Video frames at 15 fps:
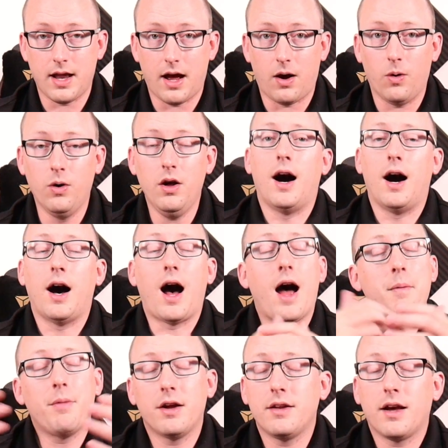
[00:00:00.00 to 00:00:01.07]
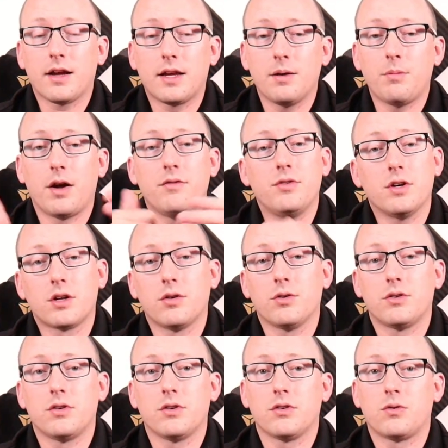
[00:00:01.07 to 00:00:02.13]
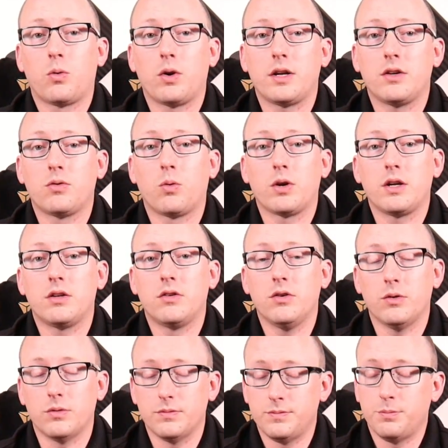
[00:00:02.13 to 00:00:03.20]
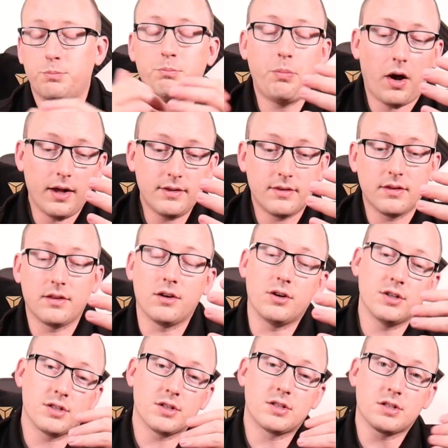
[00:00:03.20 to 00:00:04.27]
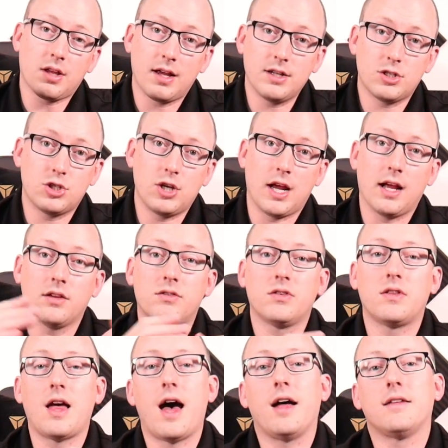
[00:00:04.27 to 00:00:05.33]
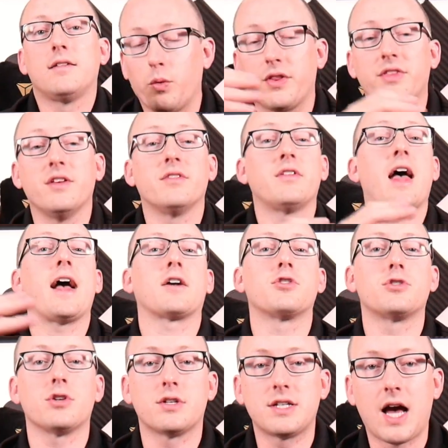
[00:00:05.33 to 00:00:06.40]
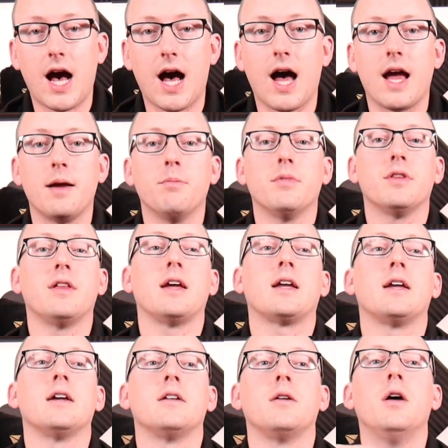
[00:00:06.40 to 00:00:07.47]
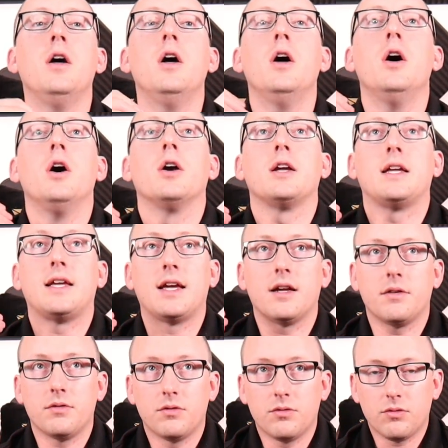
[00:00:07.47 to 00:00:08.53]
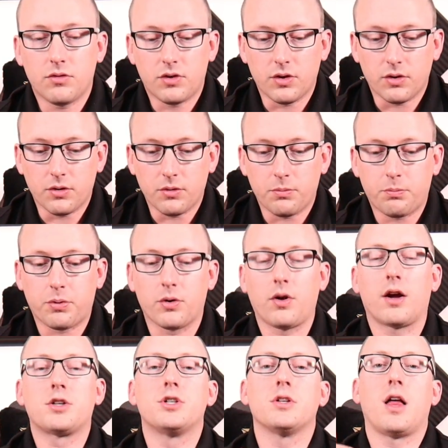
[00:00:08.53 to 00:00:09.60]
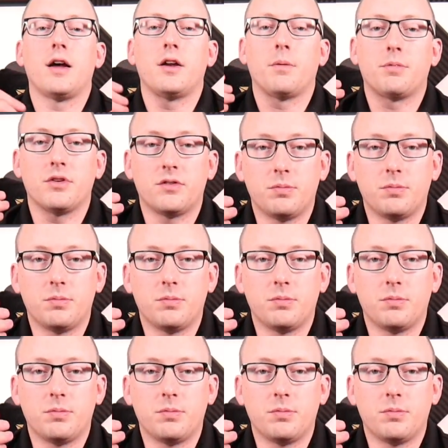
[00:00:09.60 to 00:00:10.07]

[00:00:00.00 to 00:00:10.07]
now, I might not get my vehicle till 2022. But there is a slight chance that with this extra time, they can get the production line up to